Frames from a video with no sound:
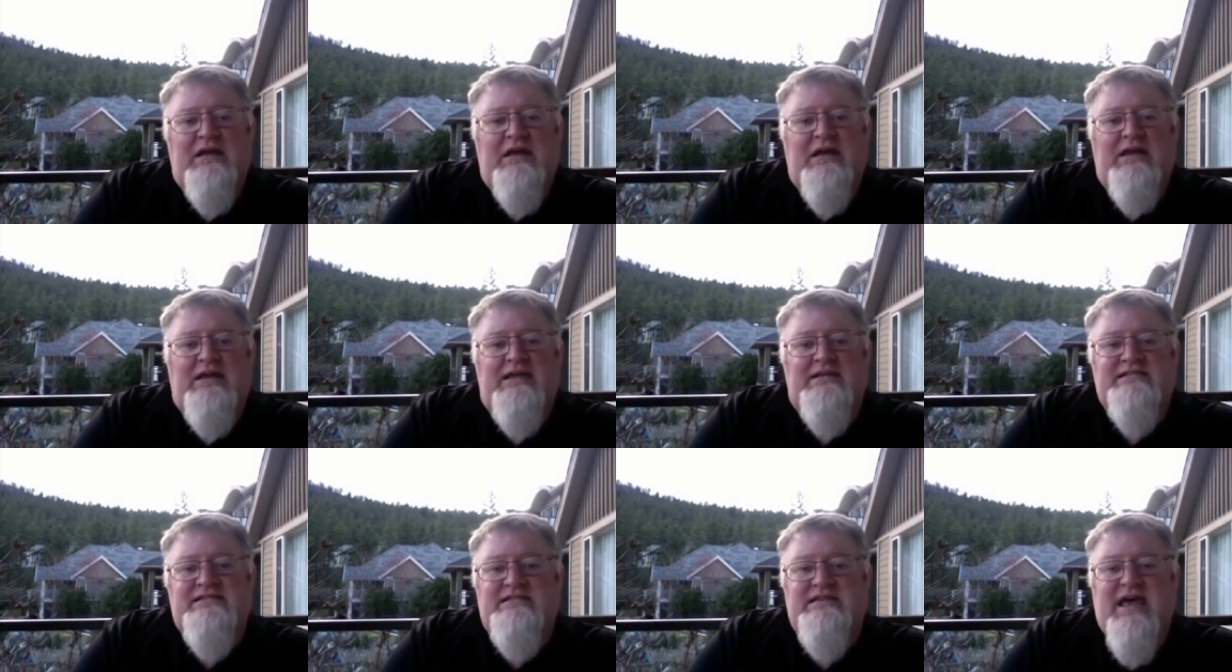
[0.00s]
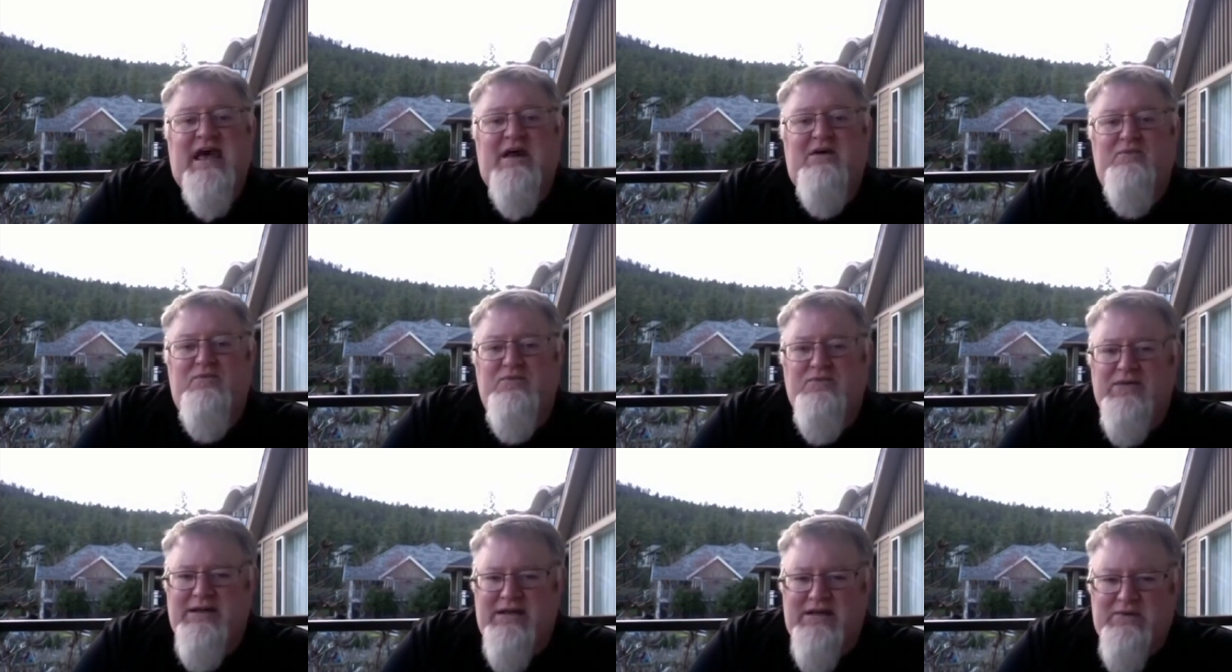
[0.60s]
Is that
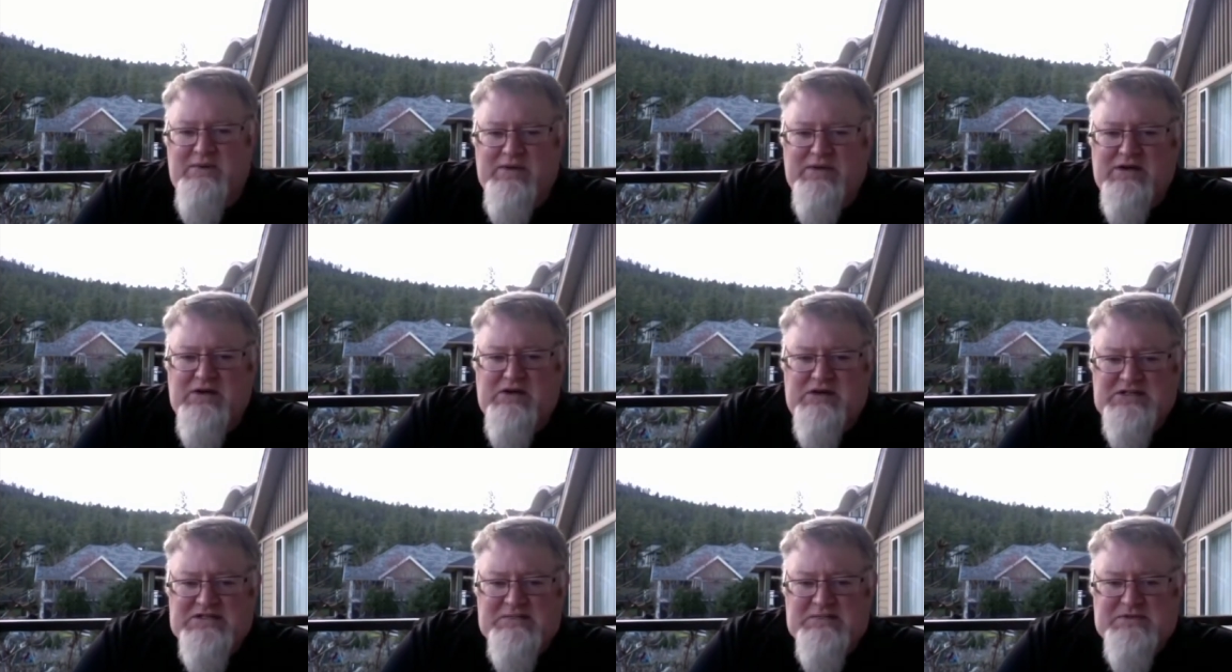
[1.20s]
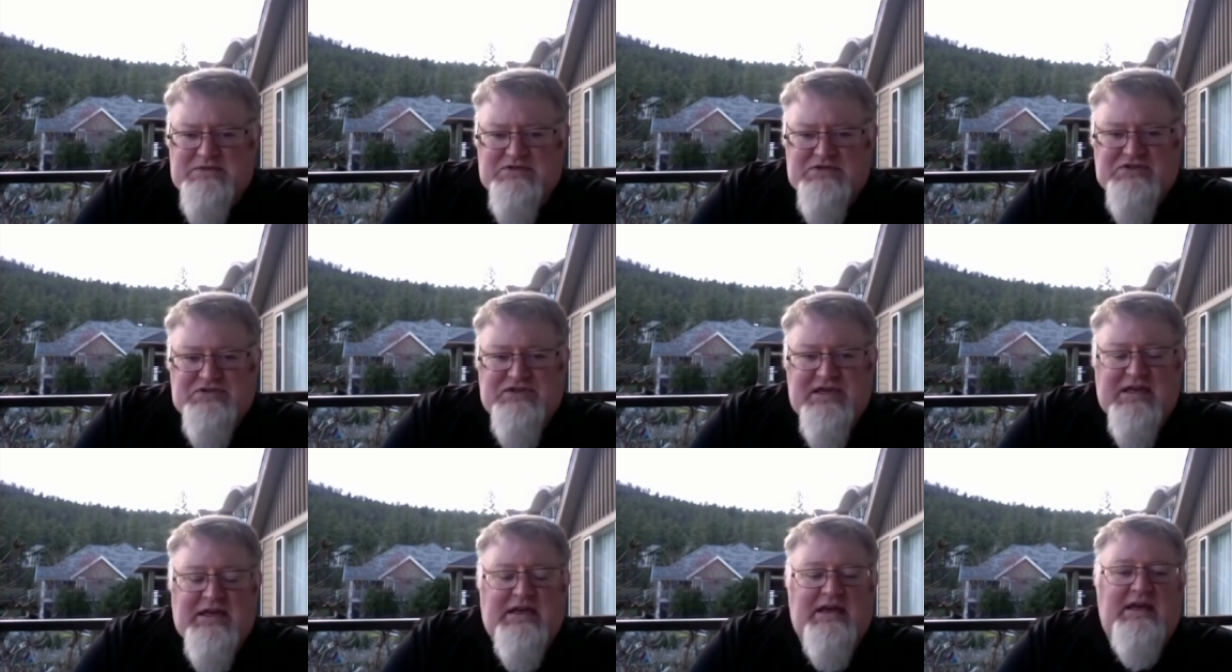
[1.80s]
really what the Gospels are
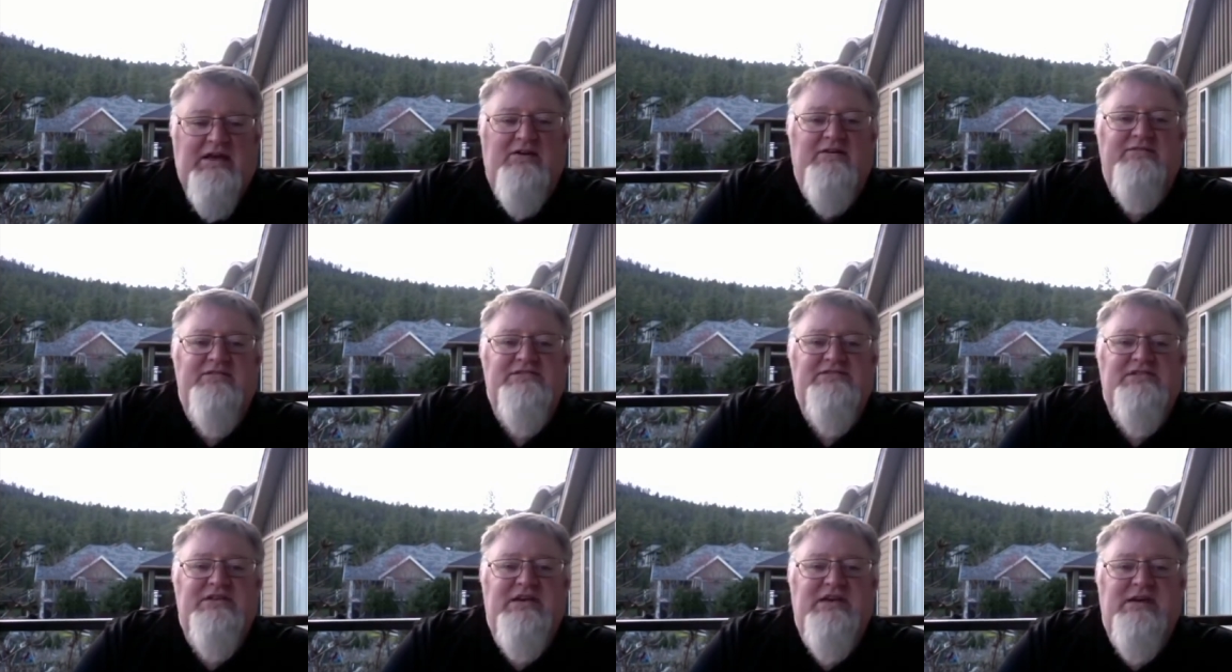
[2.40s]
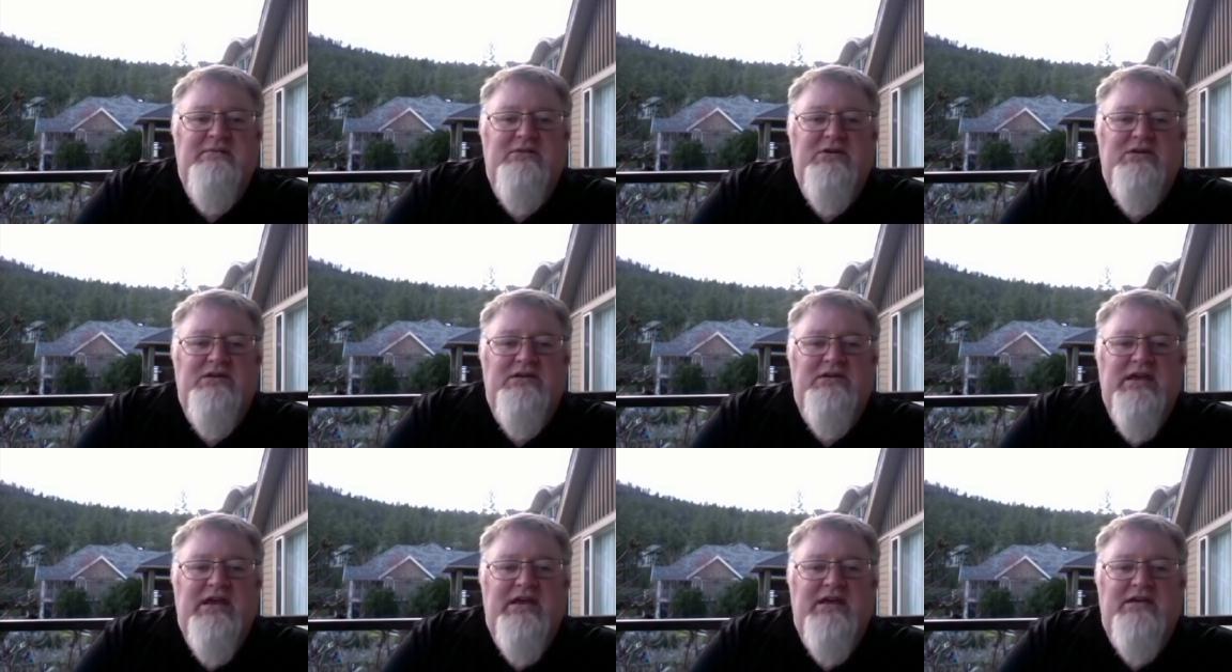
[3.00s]
saying? And obviously I'm going to
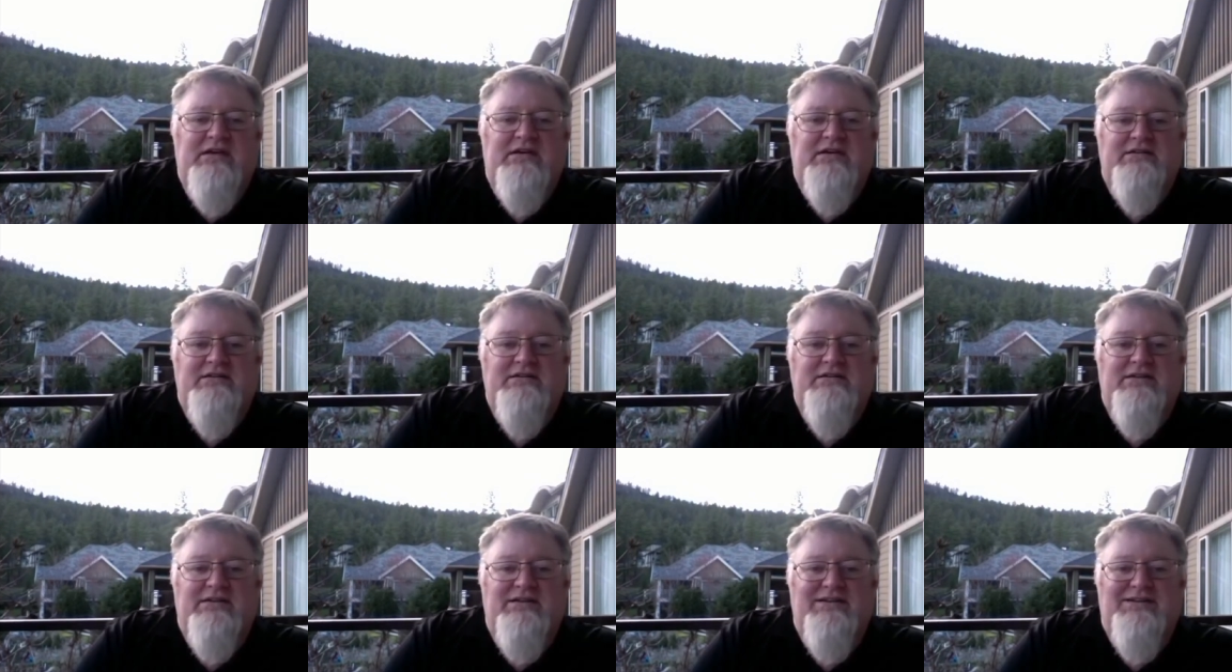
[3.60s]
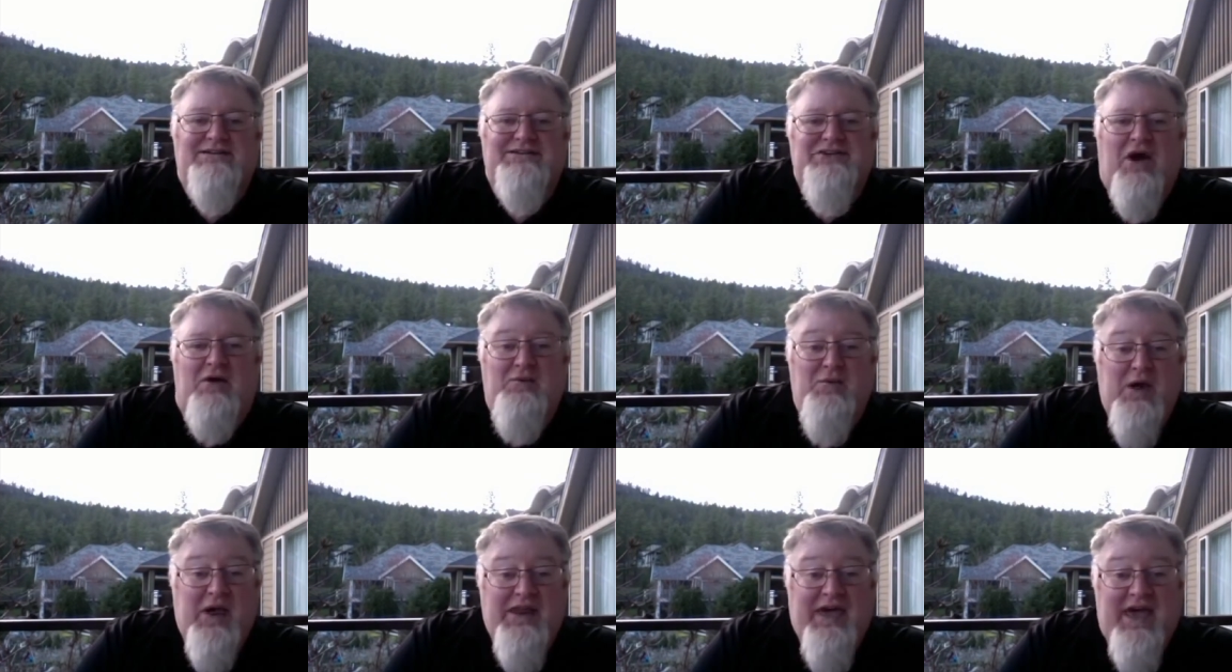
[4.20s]
take a, a, a
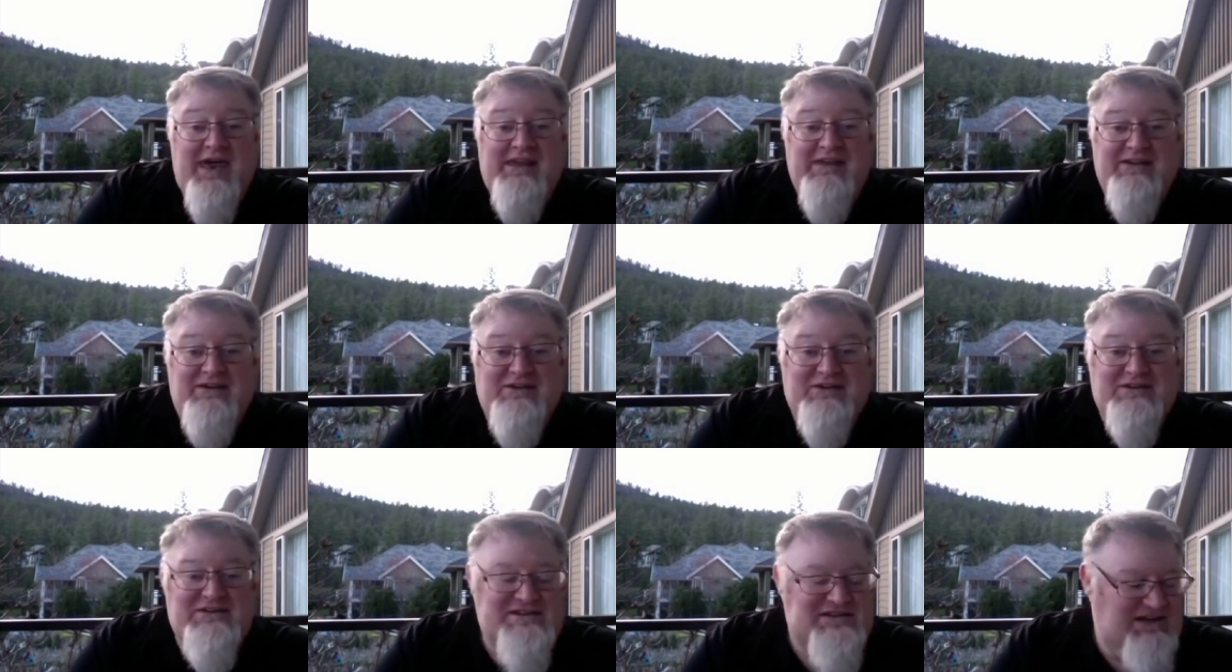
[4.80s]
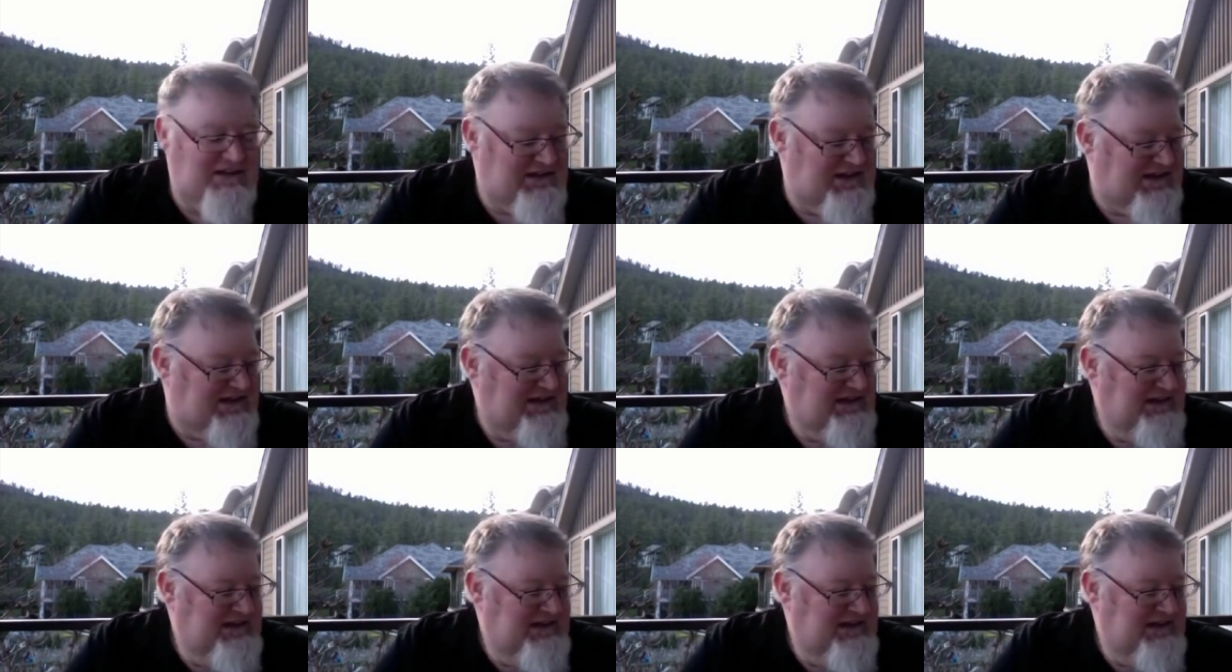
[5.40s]
run at it on Sunday